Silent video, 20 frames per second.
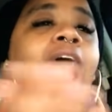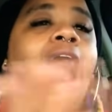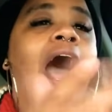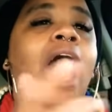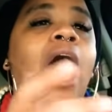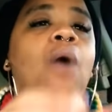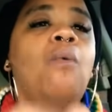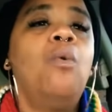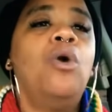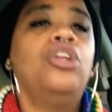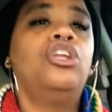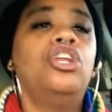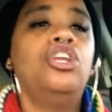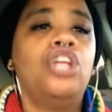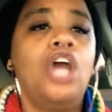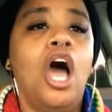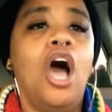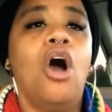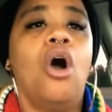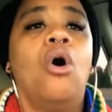I wanna
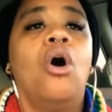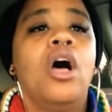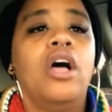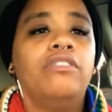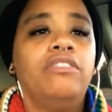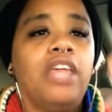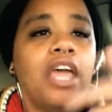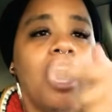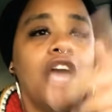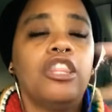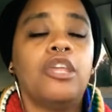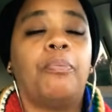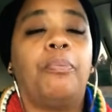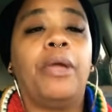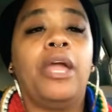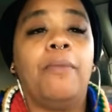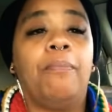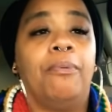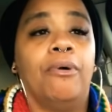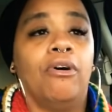know the other
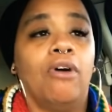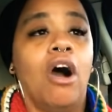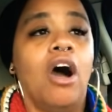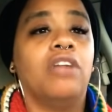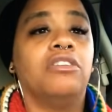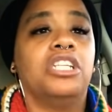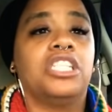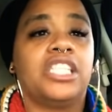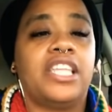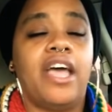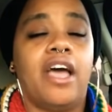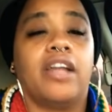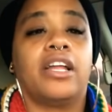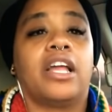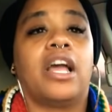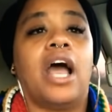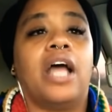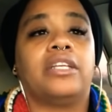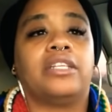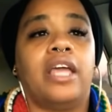people on this
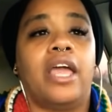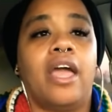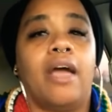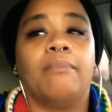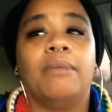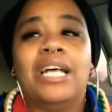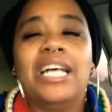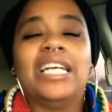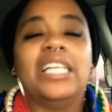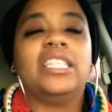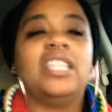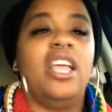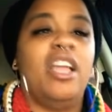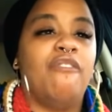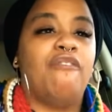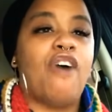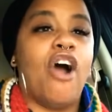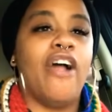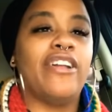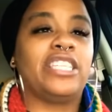goddamn
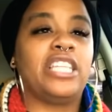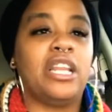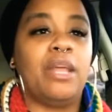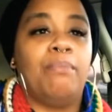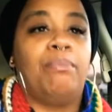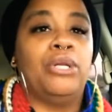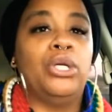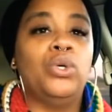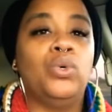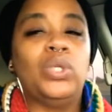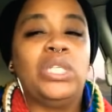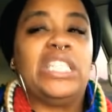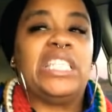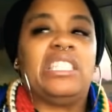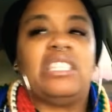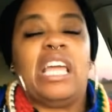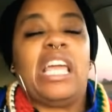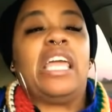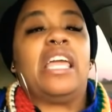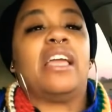Varsity Blues
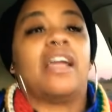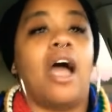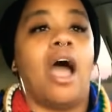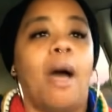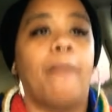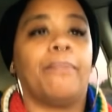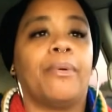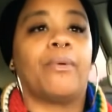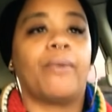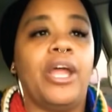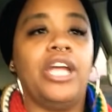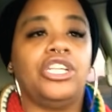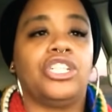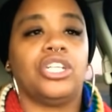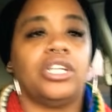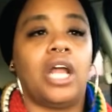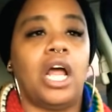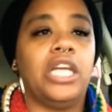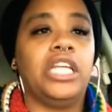sting operation.